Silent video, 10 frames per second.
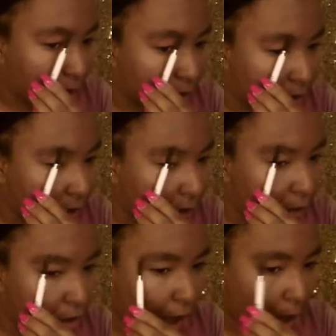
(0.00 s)
She did a
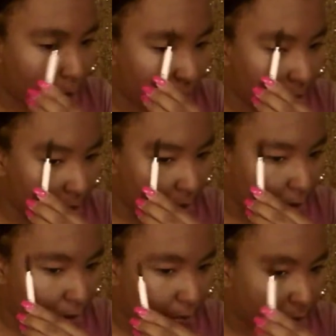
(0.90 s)
good job on my
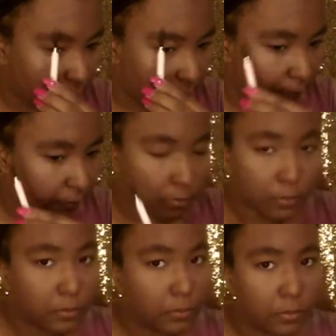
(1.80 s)
nails, but
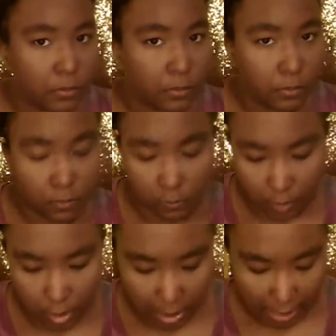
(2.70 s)

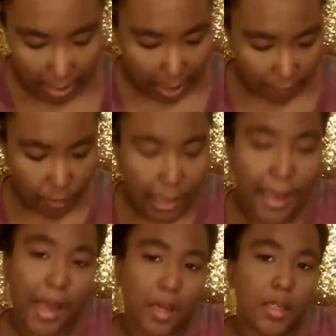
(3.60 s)
I feel
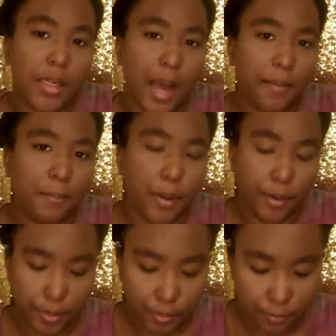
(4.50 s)
like I could have gotten
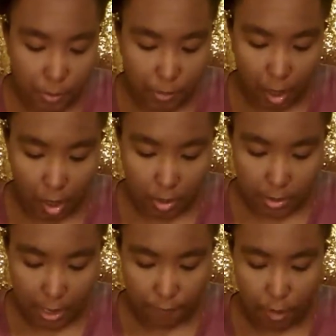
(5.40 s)
better, to be
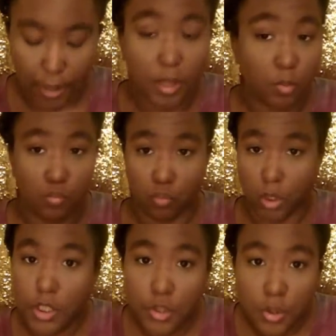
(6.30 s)
honest. I felt like it was
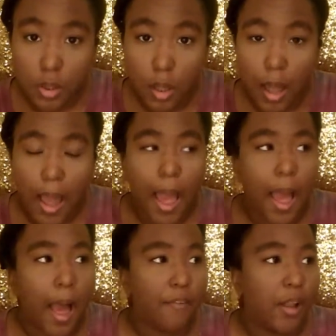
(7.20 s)
rushed.
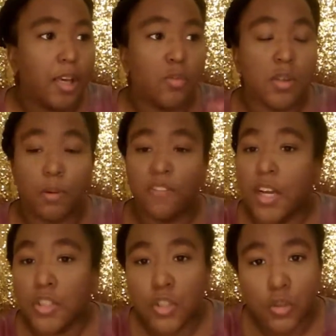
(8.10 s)
I felt like it was
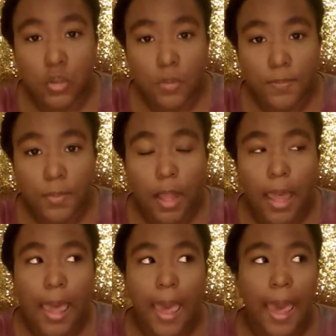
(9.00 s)
unprofessional.
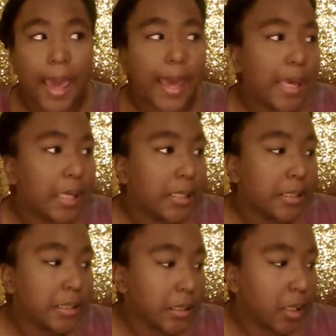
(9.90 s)

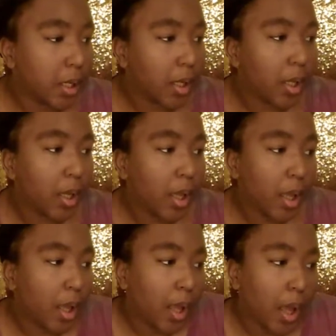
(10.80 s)
And
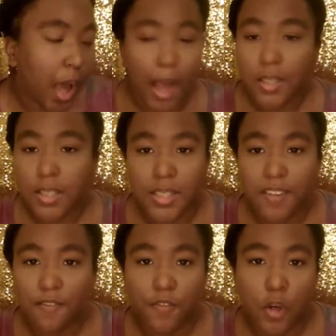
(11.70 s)
I just
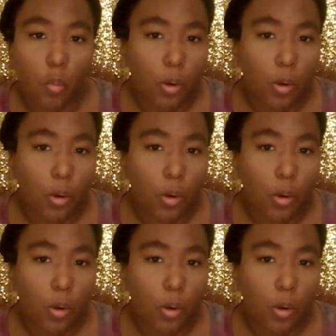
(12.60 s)
didn't feel